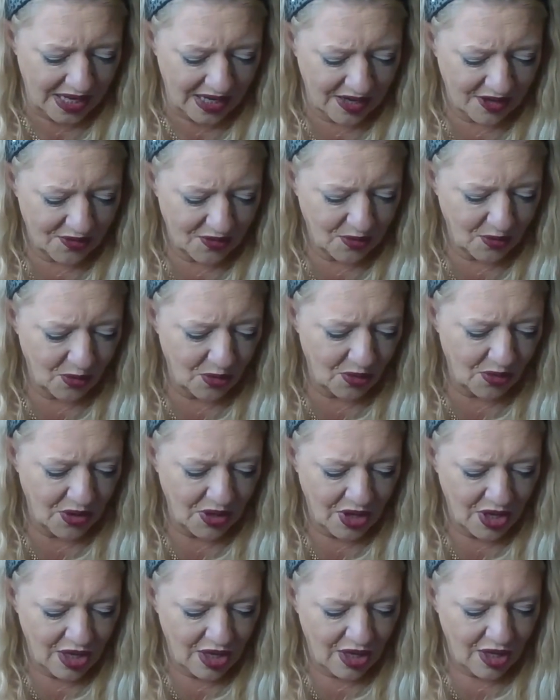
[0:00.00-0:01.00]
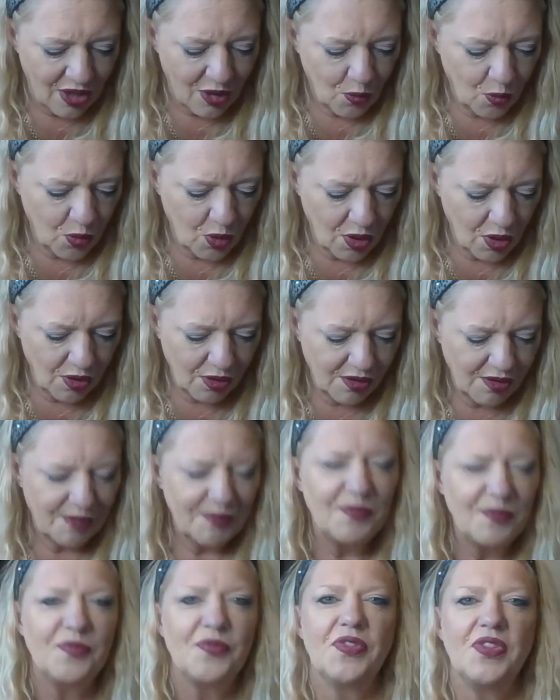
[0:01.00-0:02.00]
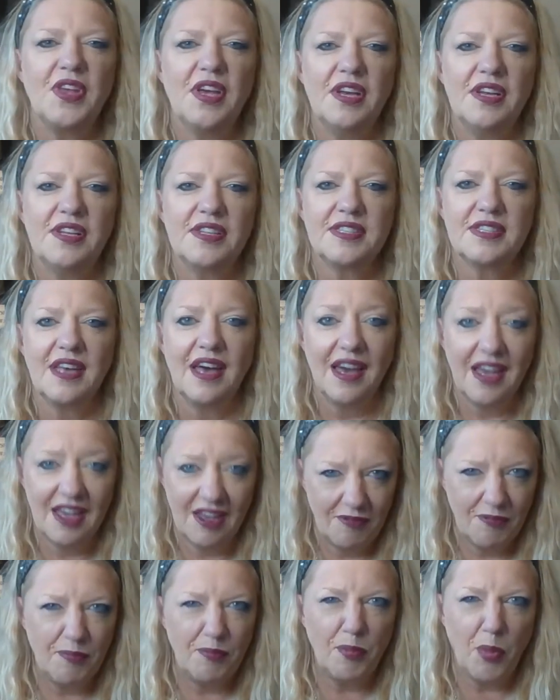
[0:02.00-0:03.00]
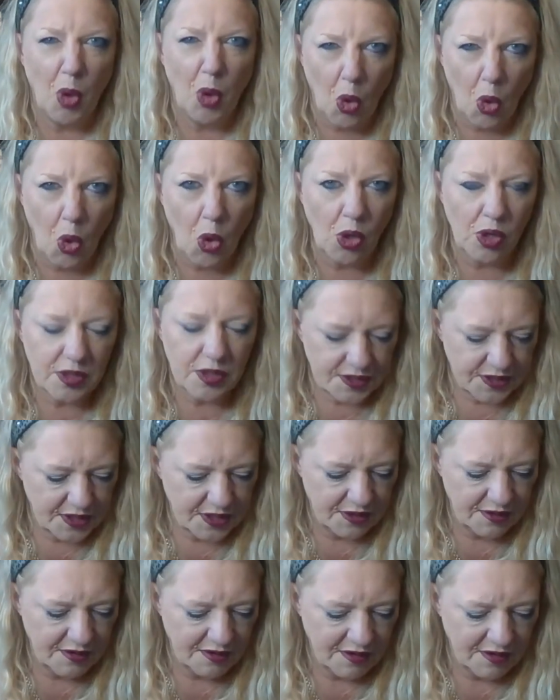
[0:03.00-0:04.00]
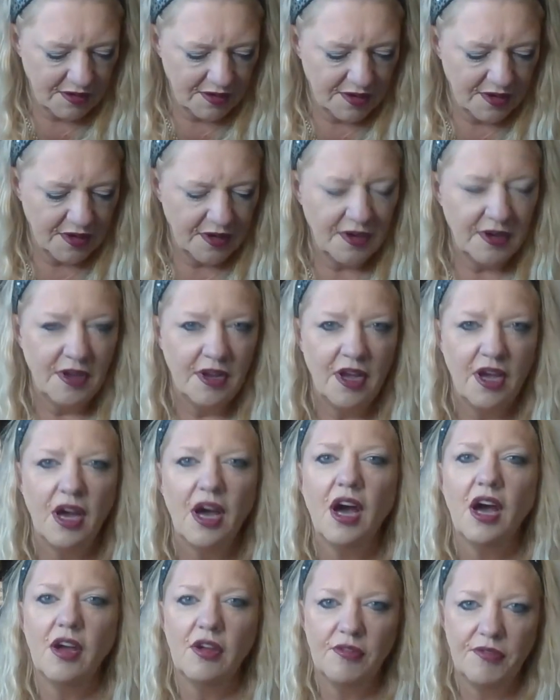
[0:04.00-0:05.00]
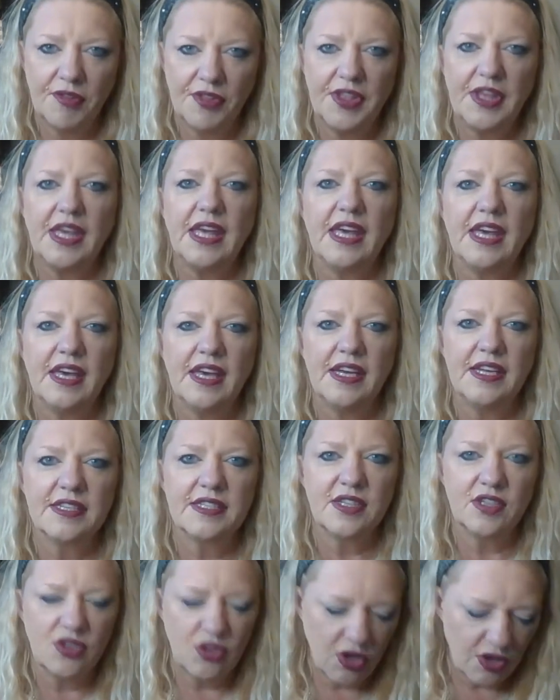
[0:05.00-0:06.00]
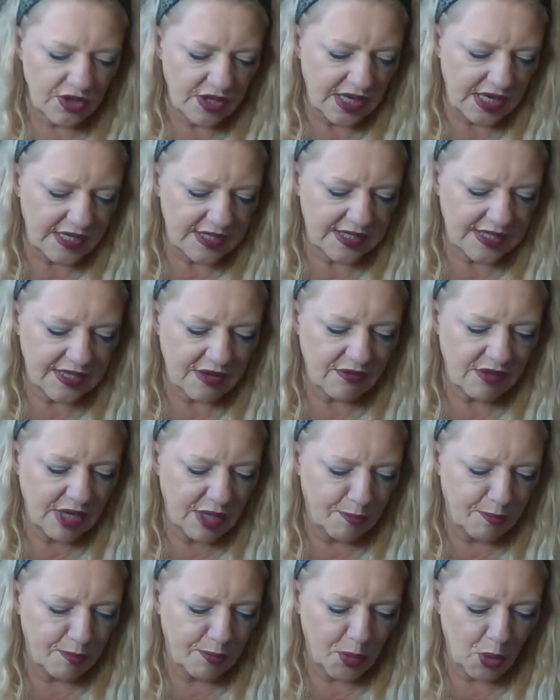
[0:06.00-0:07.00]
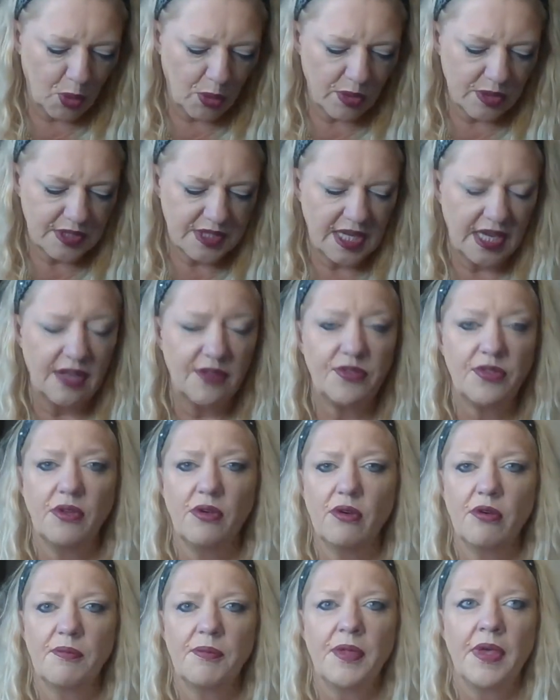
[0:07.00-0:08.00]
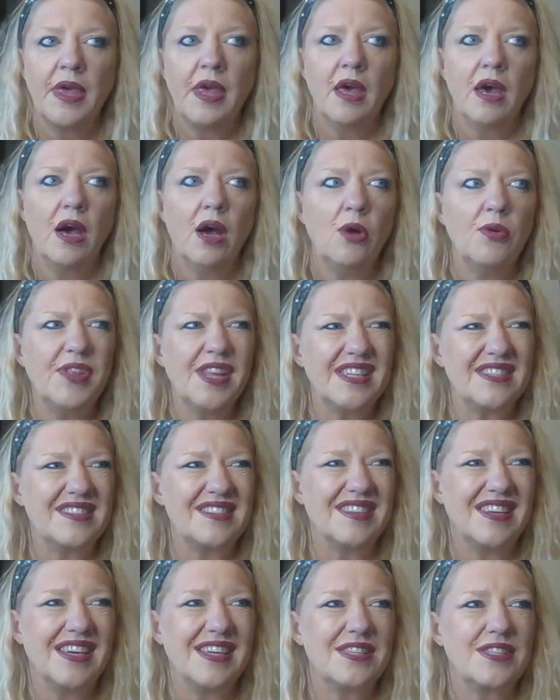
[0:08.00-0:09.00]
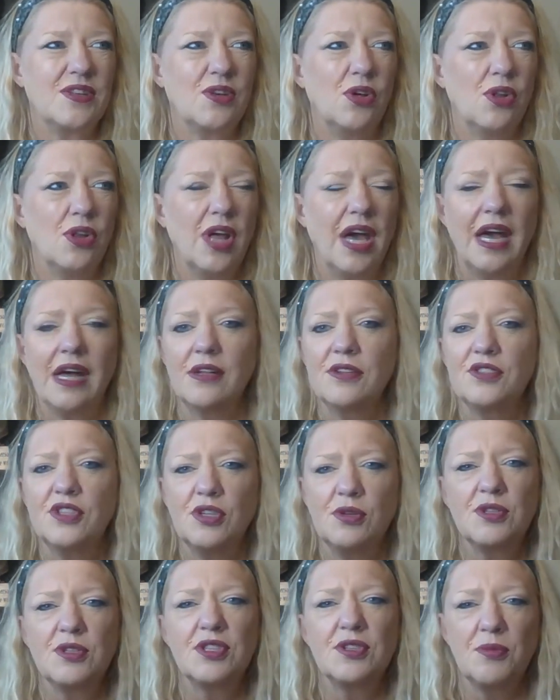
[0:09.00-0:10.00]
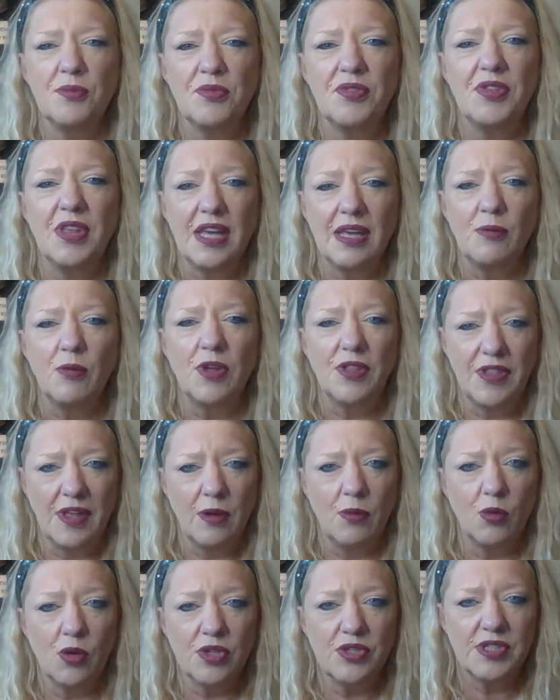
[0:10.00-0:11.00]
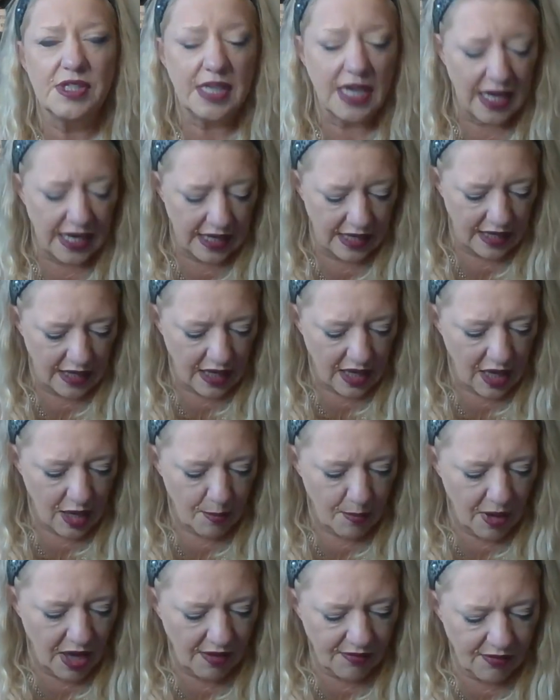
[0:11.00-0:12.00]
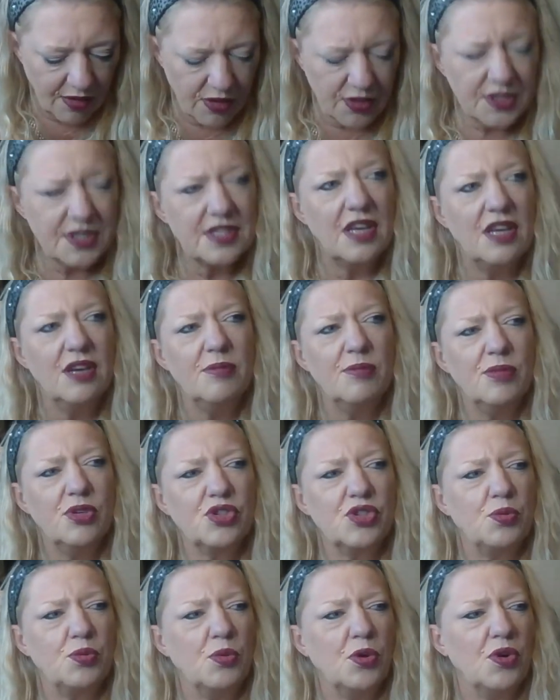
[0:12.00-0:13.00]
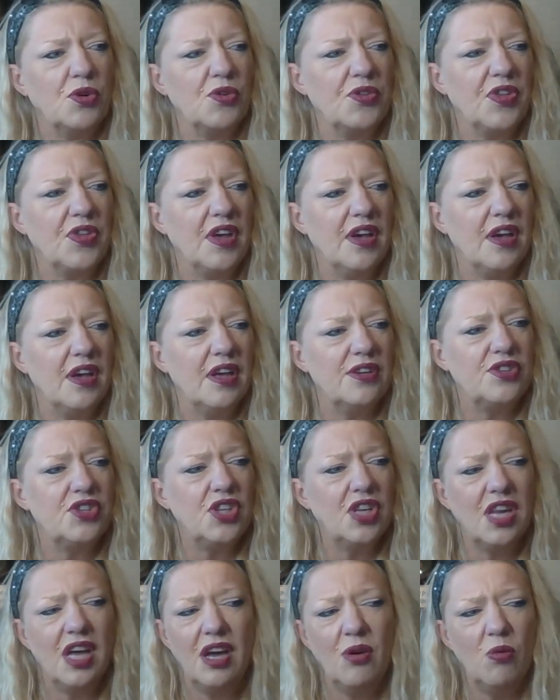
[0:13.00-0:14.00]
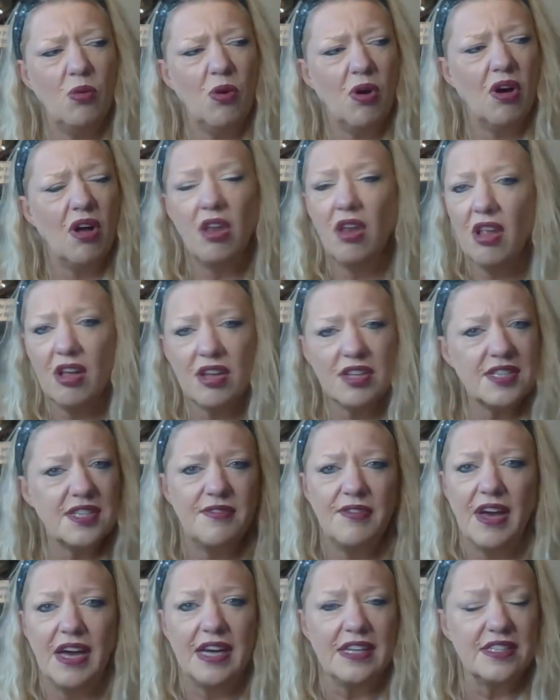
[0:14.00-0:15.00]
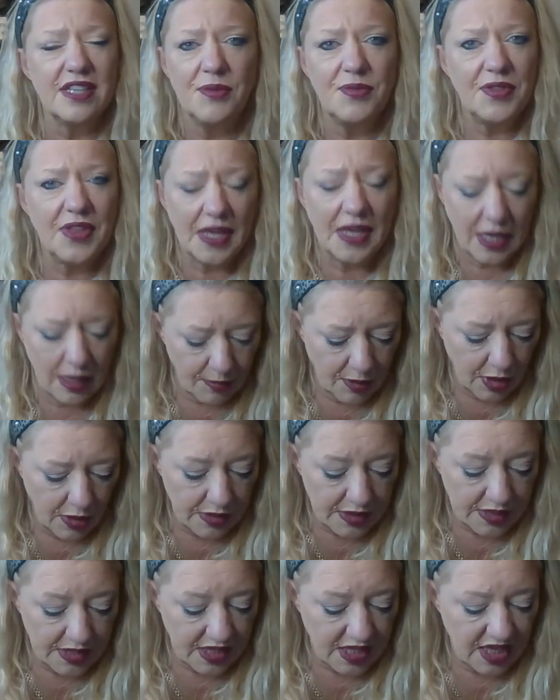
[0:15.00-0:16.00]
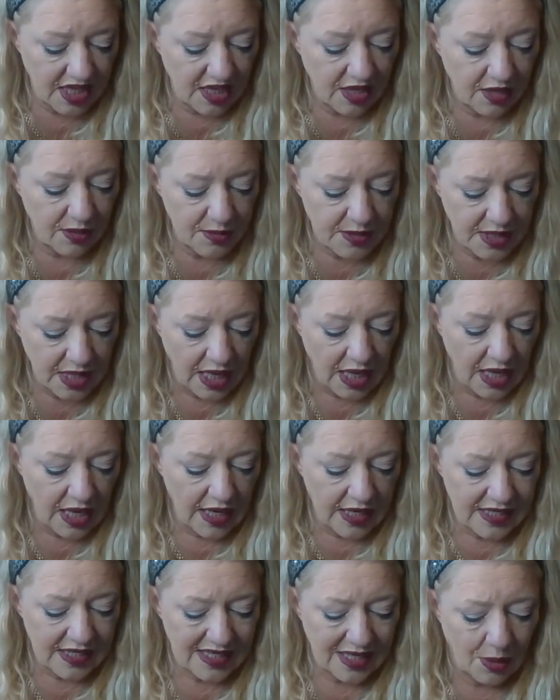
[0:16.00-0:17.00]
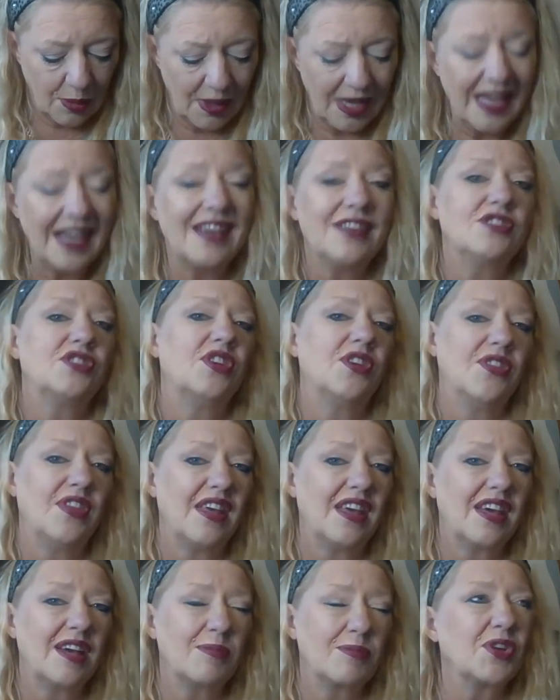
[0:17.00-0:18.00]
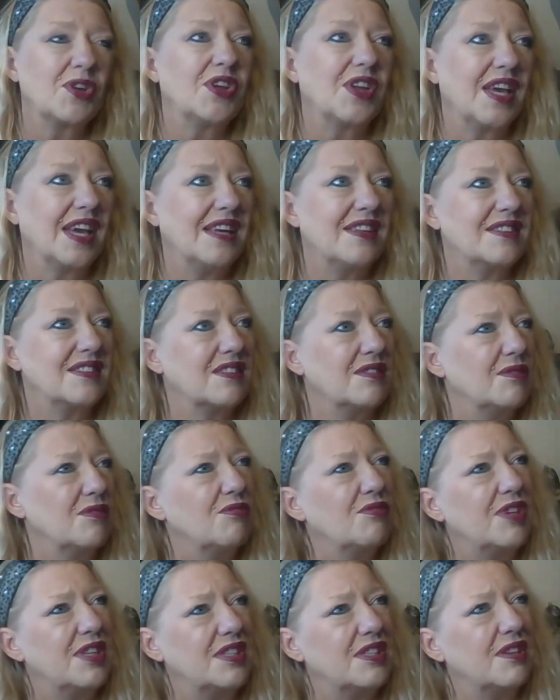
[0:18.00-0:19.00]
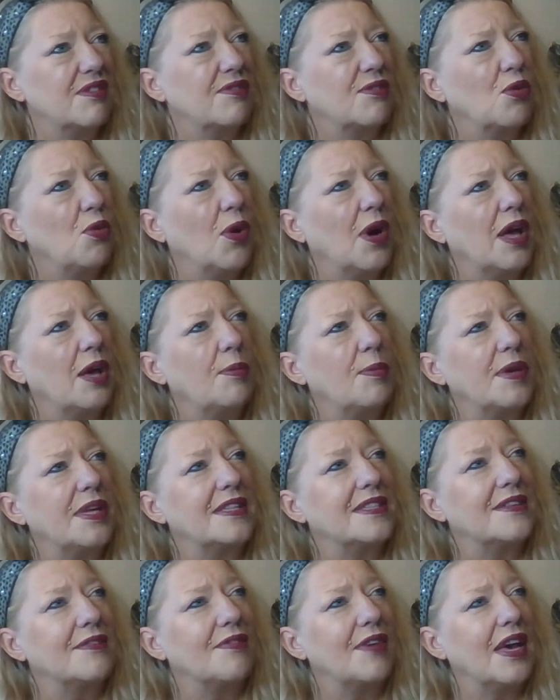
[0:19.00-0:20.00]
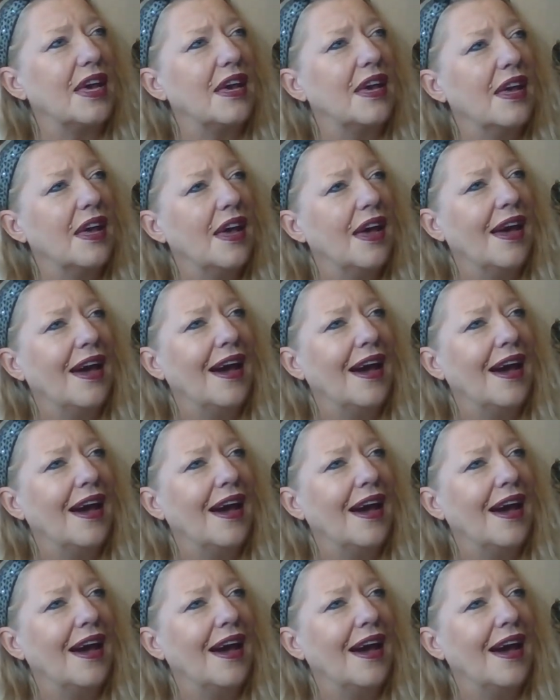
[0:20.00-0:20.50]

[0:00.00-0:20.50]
And I thought, wool that I have bought over the years and not necessarily bought it, thought, oh, that's a nice colour, I'll do something with it one day. But I've got so much wool that, do you know what, a lot of it I don't think I'm going to use. So I actually think I'm going to get rid of quite a bit of it.